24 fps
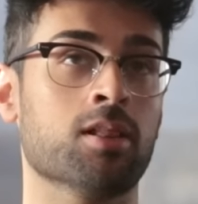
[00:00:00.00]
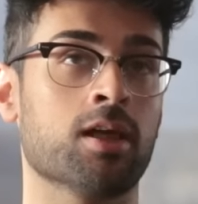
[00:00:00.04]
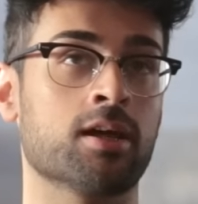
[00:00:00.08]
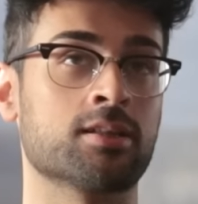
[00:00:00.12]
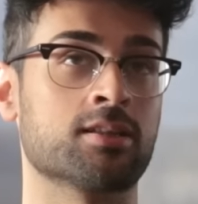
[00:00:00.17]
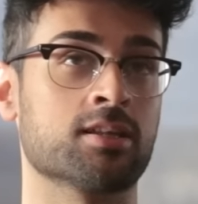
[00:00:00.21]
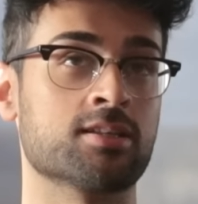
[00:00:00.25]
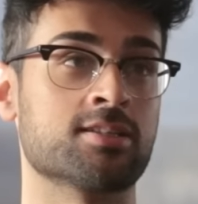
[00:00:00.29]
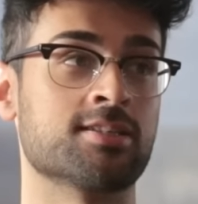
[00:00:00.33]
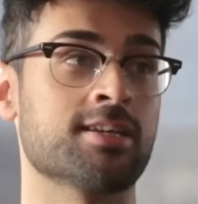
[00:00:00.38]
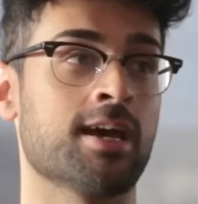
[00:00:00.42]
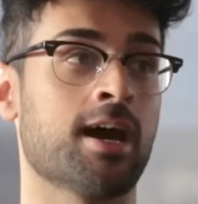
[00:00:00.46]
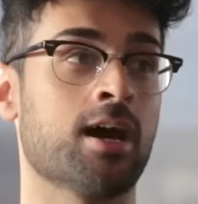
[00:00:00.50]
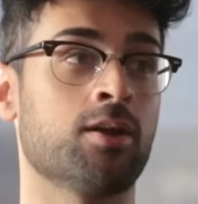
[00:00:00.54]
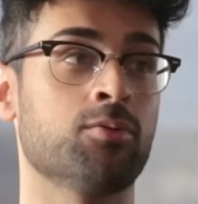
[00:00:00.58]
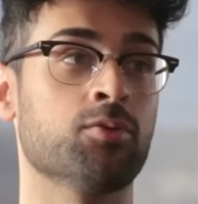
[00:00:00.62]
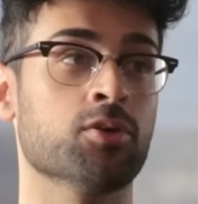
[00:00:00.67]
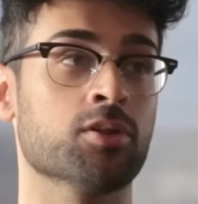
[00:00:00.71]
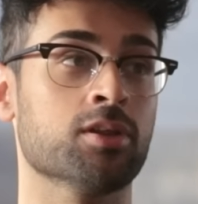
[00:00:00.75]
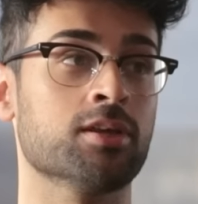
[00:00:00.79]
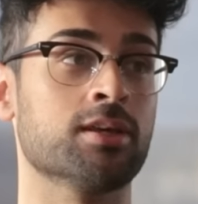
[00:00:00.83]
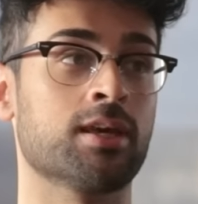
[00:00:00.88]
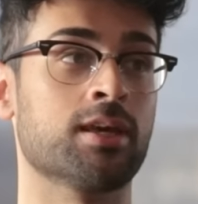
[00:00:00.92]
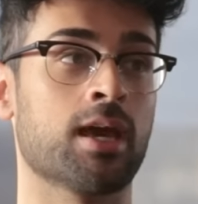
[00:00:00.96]
Like the yeah. sound
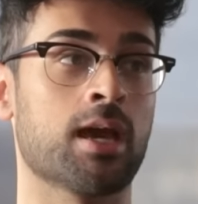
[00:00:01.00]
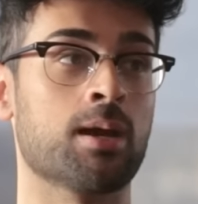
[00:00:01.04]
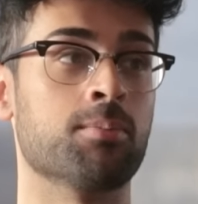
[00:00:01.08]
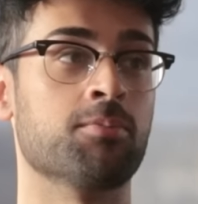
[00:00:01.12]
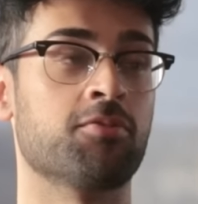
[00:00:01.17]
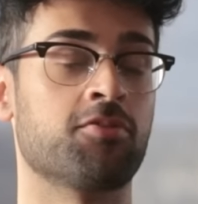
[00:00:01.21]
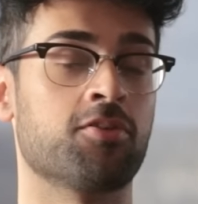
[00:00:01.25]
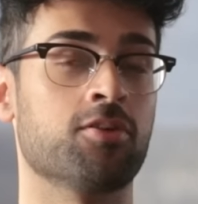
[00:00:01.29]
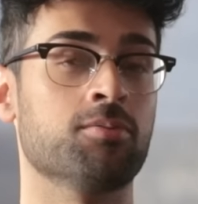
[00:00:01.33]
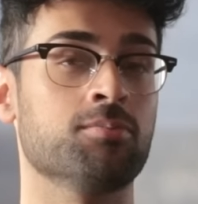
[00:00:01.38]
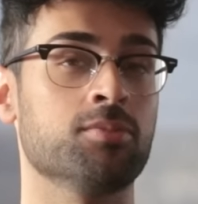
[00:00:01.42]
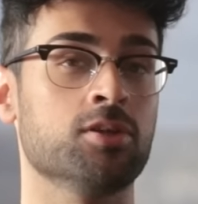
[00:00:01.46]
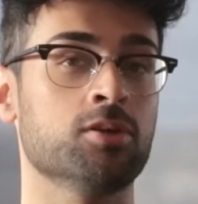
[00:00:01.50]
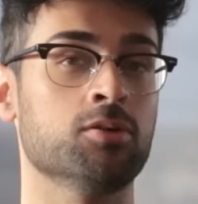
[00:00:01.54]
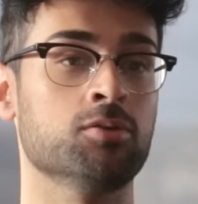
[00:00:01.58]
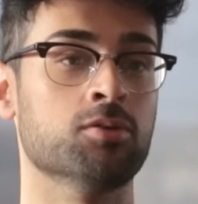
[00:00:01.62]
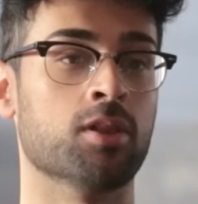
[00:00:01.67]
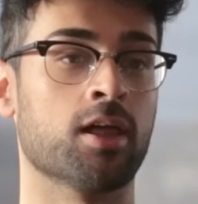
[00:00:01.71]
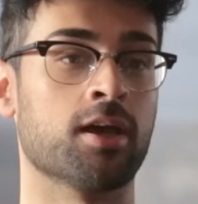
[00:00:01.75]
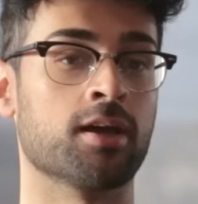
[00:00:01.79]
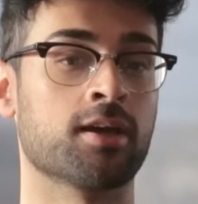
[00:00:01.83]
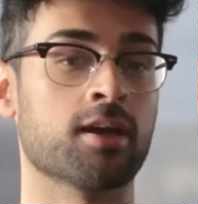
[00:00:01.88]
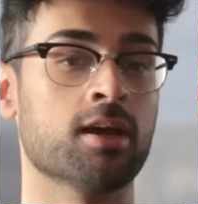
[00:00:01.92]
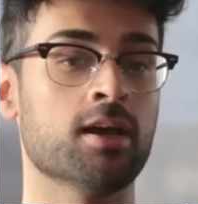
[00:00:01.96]
really came from you.
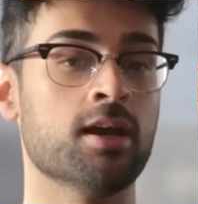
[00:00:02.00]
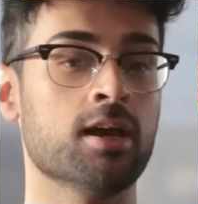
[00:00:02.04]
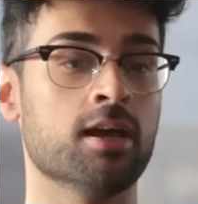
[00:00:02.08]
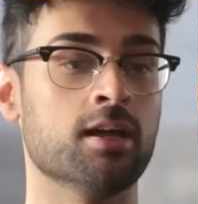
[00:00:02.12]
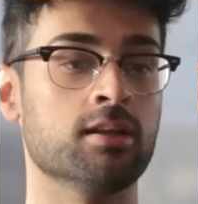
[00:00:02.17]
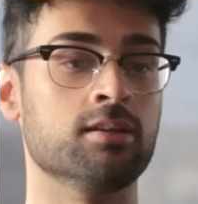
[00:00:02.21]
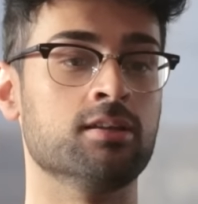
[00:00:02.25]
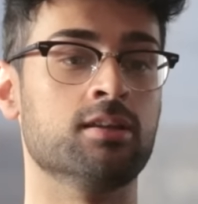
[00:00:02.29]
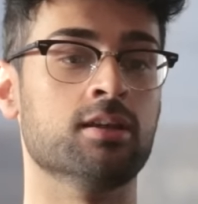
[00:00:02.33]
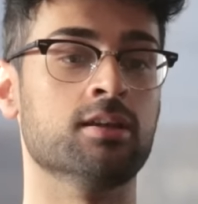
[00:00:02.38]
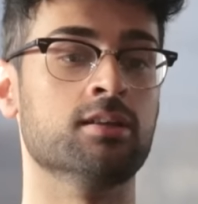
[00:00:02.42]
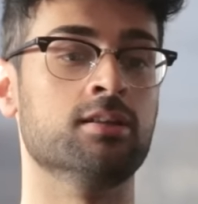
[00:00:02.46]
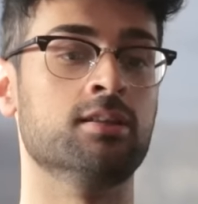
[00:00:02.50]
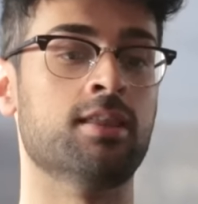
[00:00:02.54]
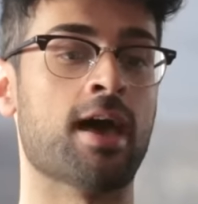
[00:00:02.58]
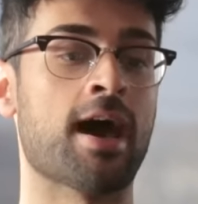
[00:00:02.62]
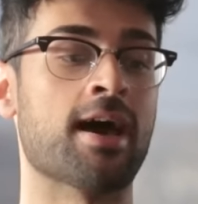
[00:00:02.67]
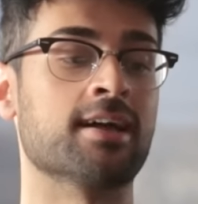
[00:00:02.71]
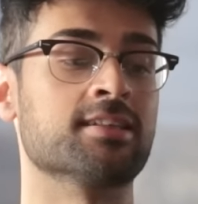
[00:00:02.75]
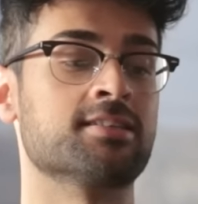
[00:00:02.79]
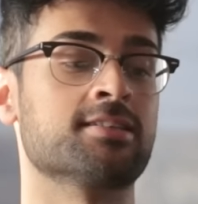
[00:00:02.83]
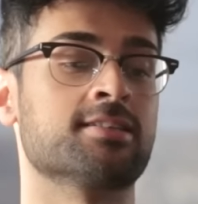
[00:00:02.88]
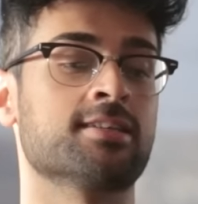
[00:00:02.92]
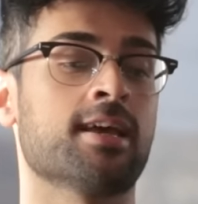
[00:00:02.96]
Like, did
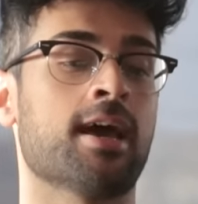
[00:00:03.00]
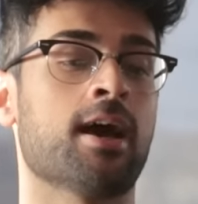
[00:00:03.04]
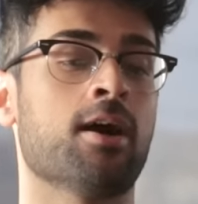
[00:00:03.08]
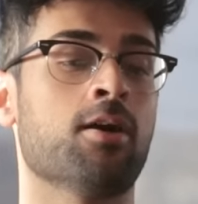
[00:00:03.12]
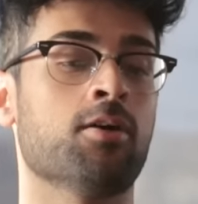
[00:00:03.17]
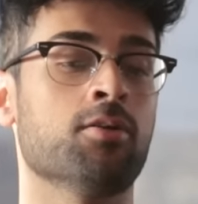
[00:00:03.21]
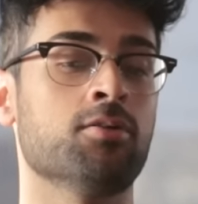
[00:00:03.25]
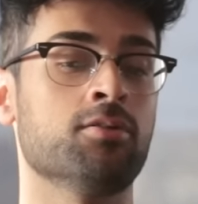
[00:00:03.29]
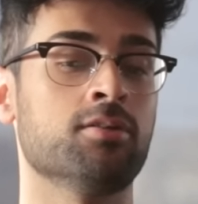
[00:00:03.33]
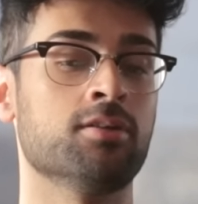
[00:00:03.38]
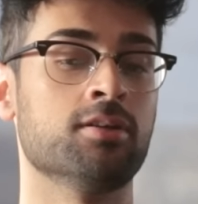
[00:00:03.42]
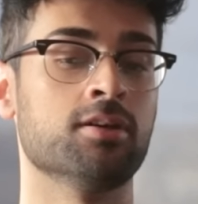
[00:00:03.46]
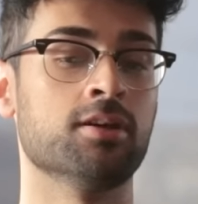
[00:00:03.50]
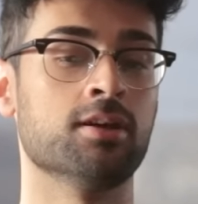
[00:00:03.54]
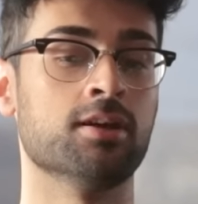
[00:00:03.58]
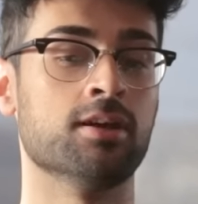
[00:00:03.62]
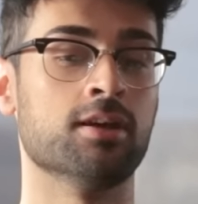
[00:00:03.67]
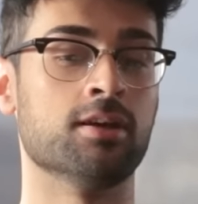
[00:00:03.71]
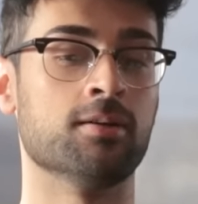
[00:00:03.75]
that sound?